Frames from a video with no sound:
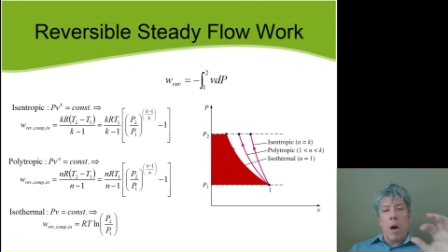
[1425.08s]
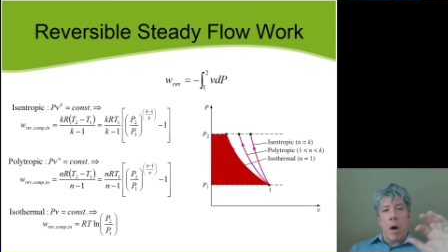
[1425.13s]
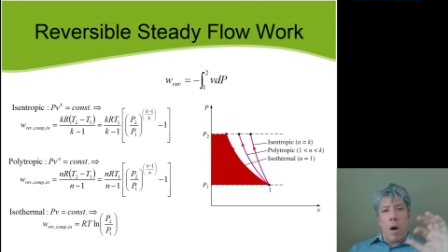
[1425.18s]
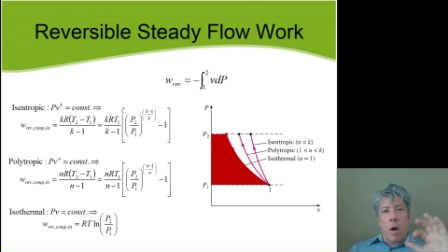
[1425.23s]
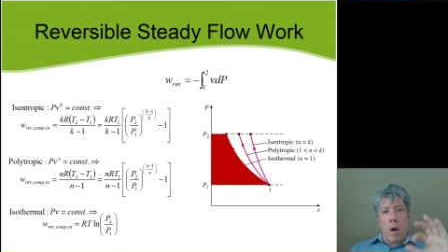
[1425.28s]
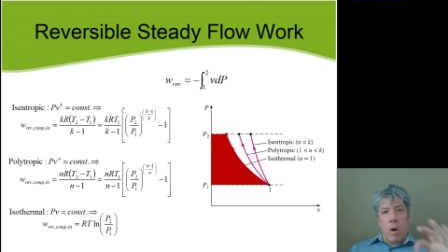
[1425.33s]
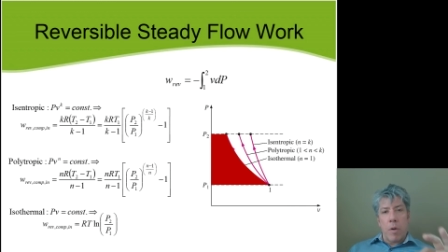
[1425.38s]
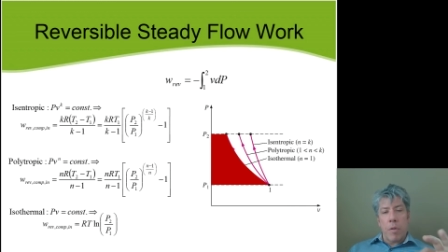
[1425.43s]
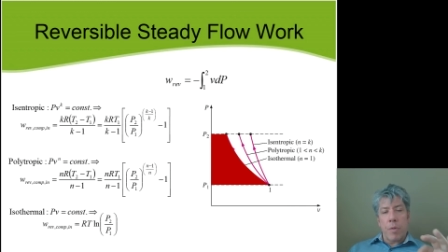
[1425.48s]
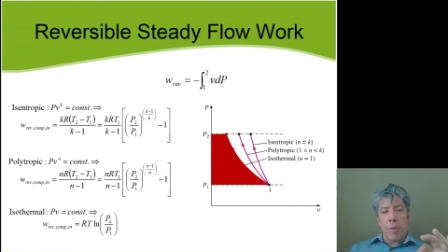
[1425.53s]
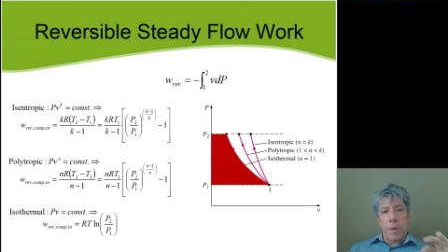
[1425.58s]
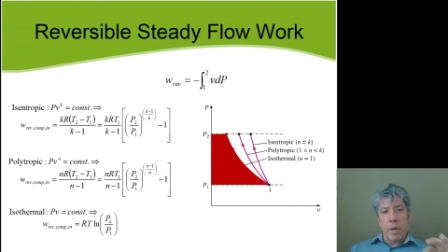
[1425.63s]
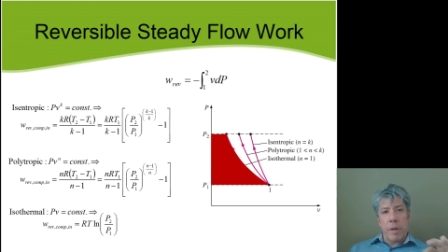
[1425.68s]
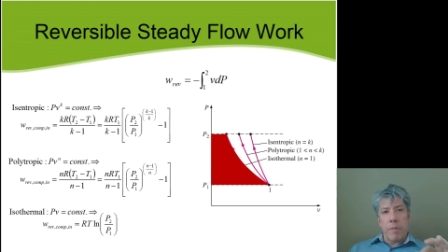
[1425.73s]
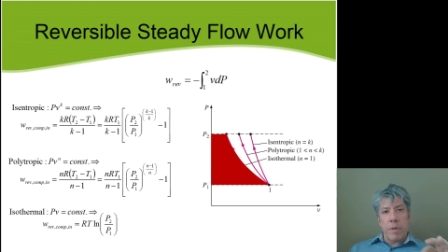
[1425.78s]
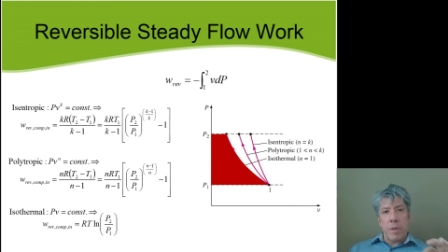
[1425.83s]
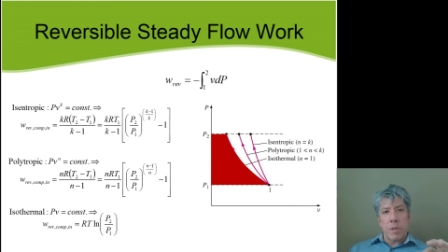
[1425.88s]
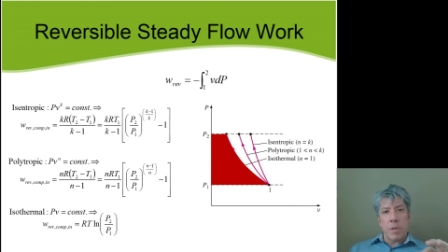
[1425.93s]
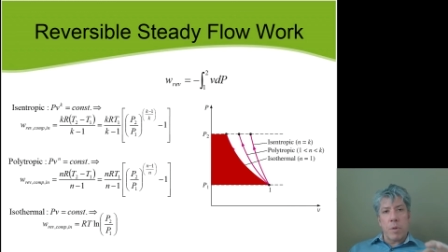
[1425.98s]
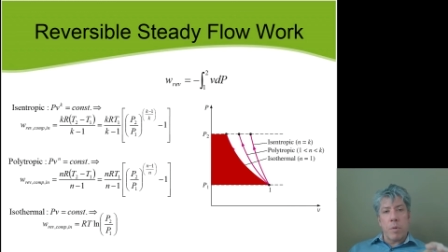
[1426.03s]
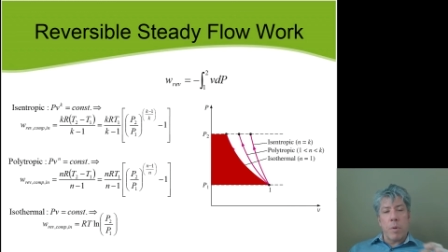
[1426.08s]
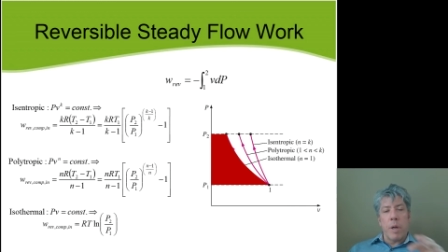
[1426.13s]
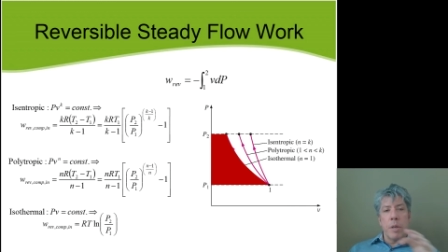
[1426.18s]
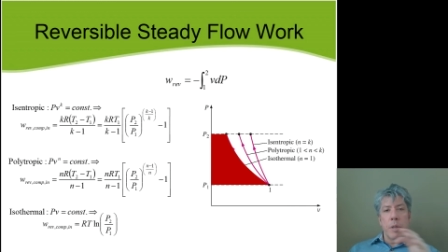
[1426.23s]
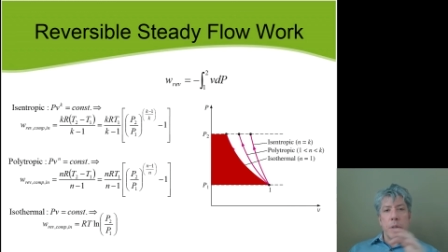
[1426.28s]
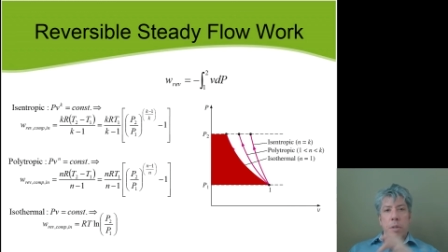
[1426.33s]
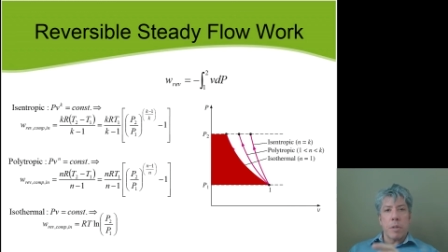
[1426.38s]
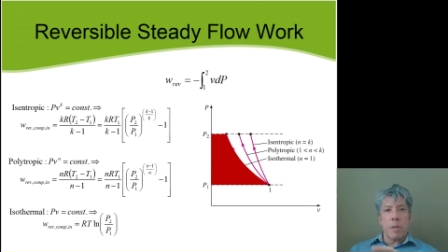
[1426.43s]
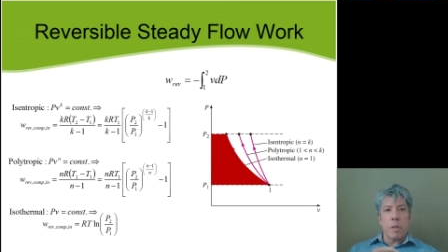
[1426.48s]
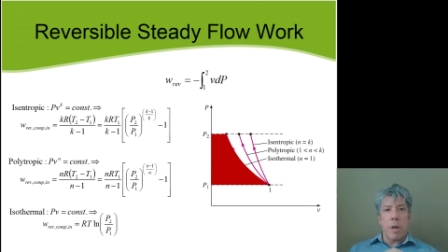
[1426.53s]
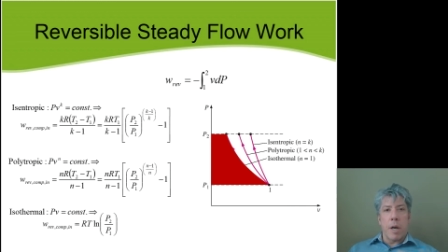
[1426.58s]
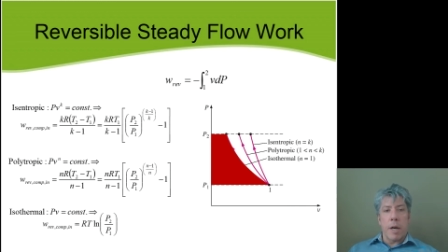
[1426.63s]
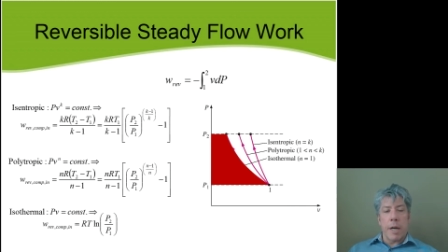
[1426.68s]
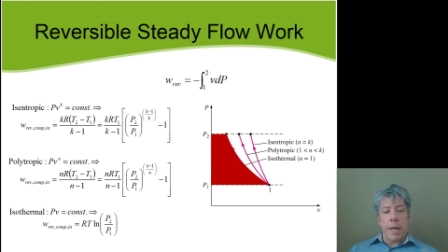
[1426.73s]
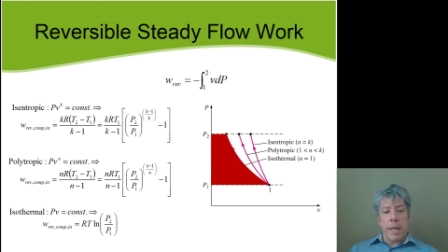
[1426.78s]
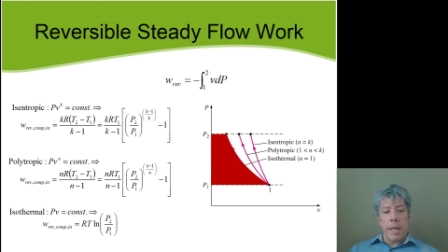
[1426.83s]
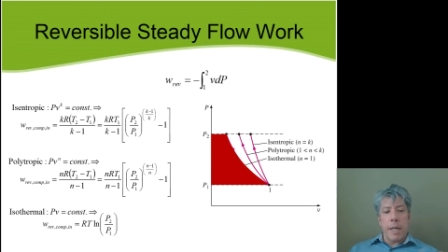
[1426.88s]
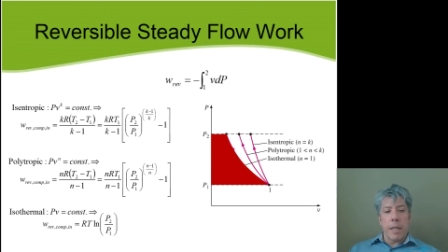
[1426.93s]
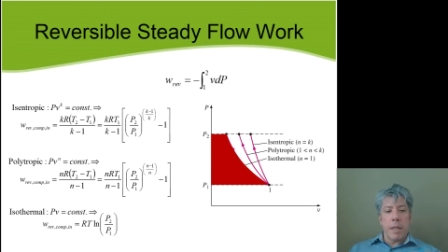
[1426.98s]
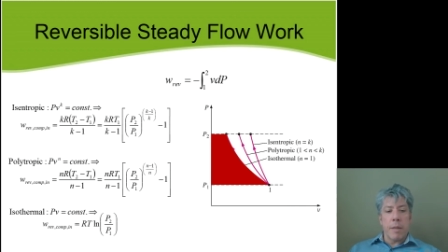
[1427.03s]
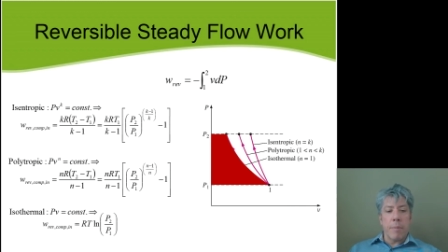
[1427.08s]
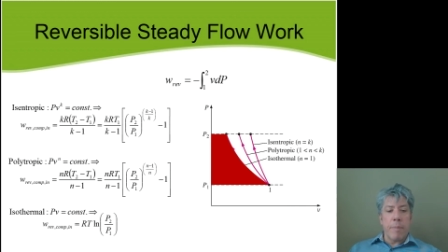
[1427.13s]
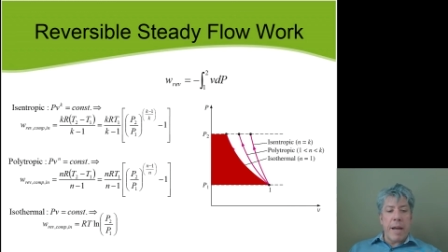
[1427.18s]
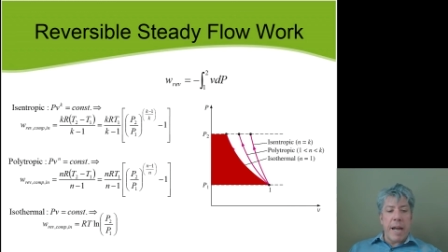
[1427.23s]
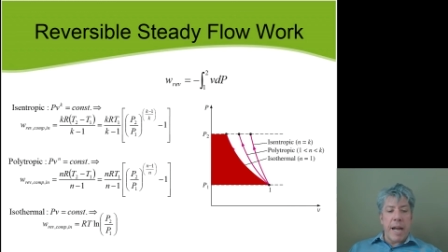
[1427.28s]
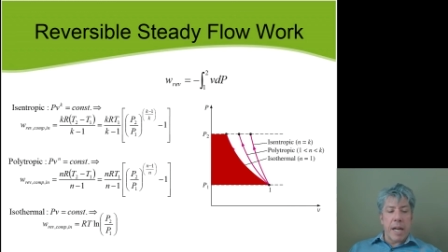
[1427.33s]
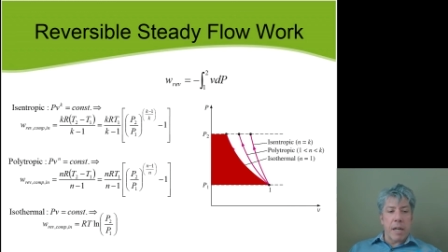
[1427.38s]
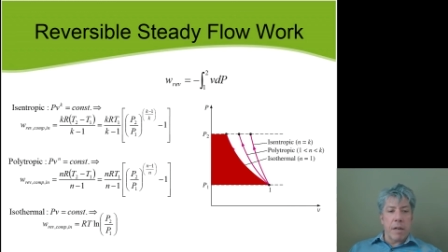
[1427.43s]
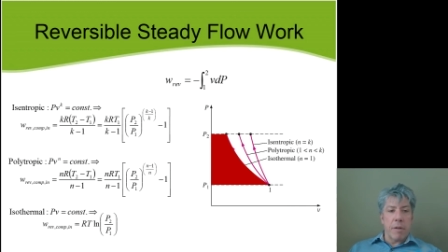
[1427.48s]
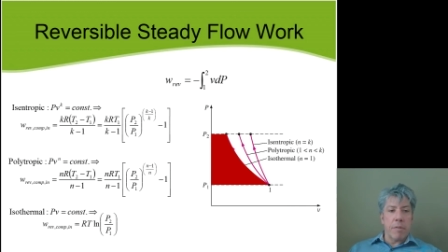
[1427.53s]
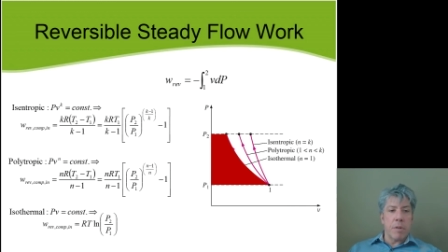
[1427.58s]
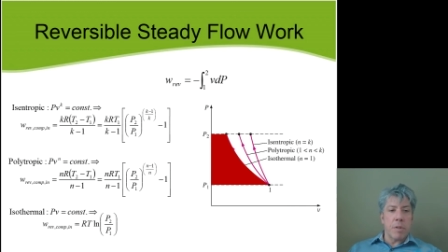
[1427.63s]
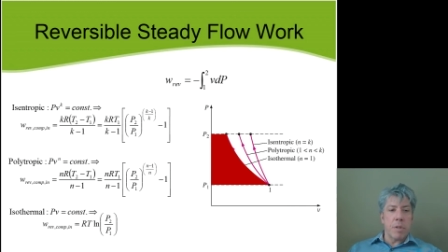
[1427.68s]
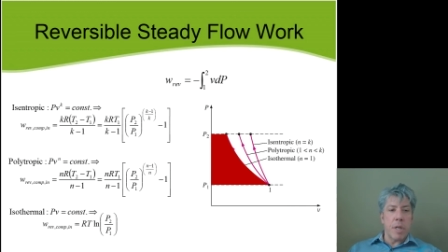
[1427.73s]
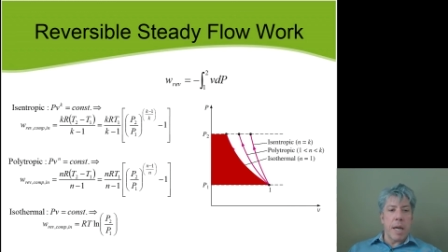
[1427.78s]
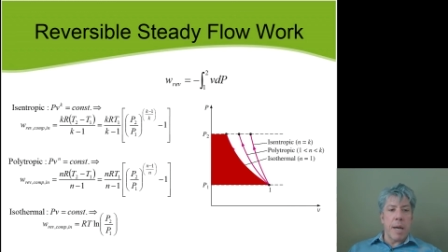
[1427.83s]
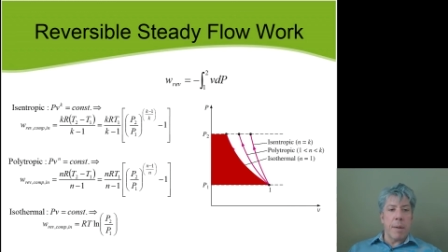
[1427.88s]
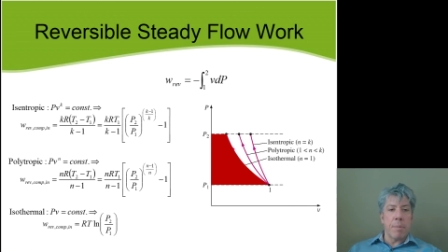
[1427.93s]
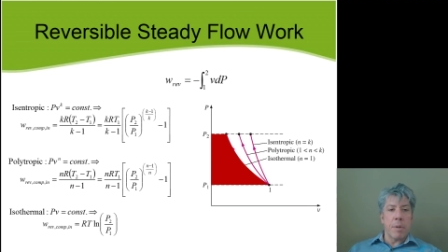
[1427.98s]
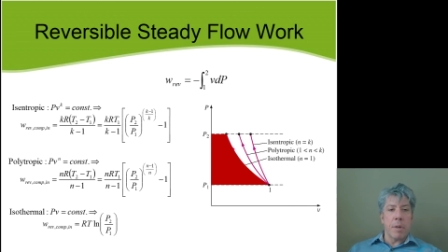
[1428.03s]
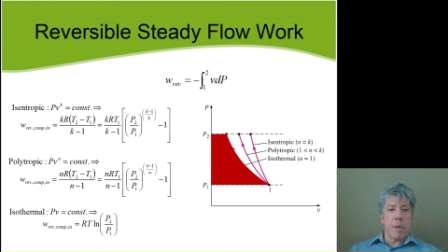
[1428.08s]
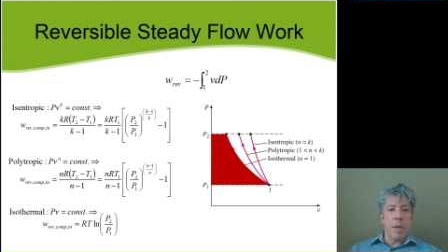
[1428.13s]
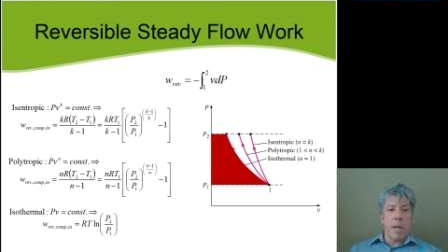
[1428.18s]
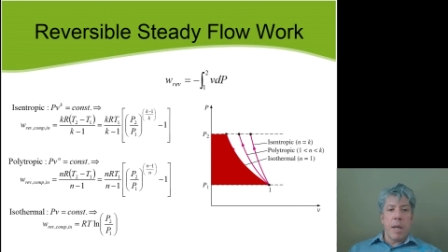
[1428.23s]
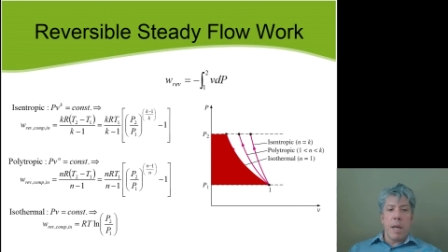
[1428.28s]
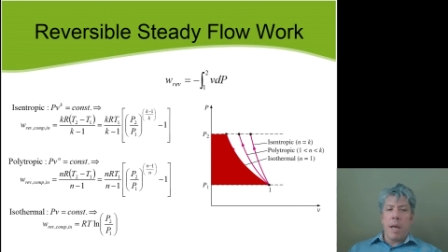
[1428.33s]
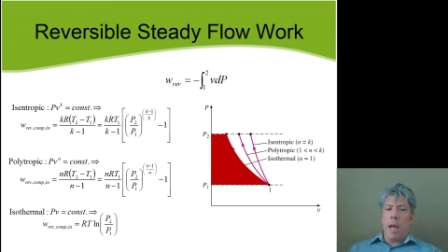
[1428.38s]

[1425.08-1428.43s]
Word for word: All three of these equations are in the back of the chapter.